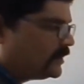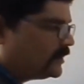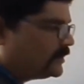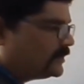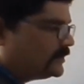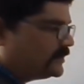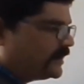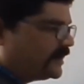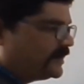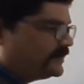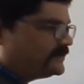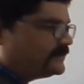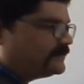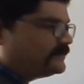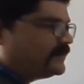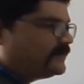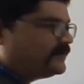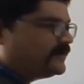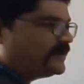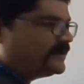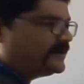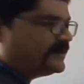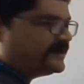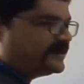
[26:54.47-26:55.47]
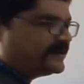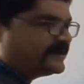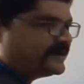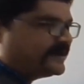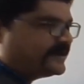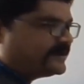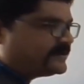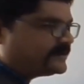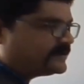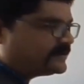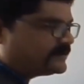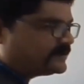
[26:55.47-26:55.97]
Thus, we will
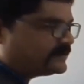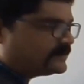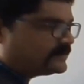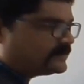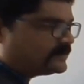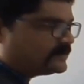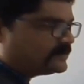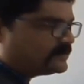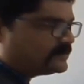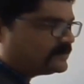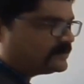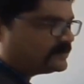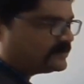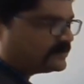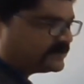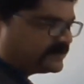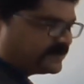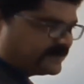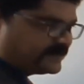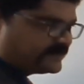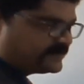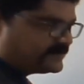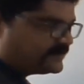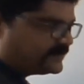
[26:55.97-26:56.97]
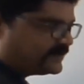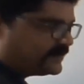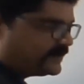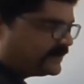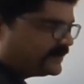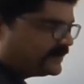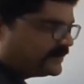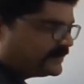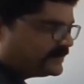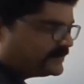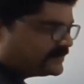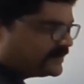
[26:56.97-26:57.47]
integrate this
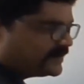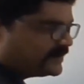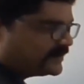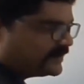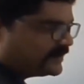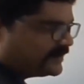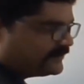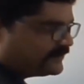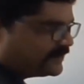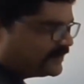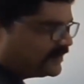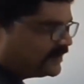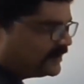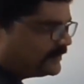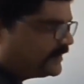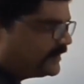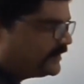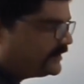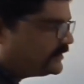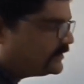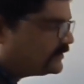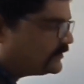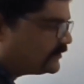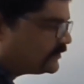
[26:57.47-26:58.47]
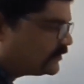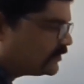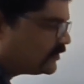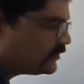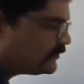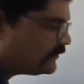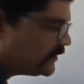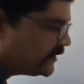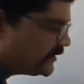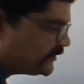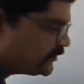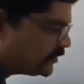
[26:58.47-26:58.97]
in the given limit. So,
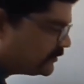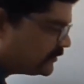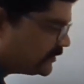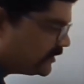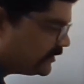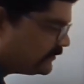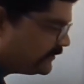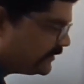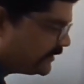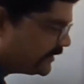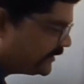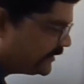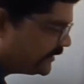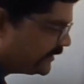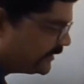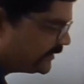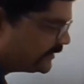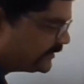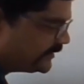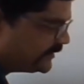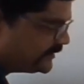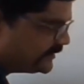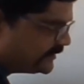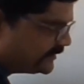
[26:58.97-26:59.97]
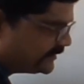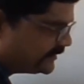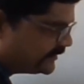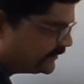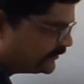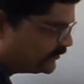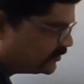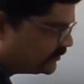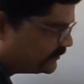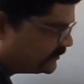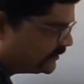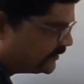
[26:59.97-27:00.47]
first of all, we can take
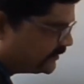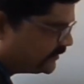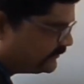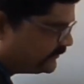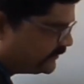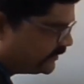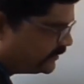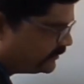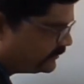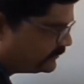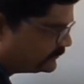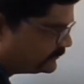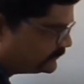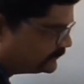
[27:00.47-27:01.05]
integration of dv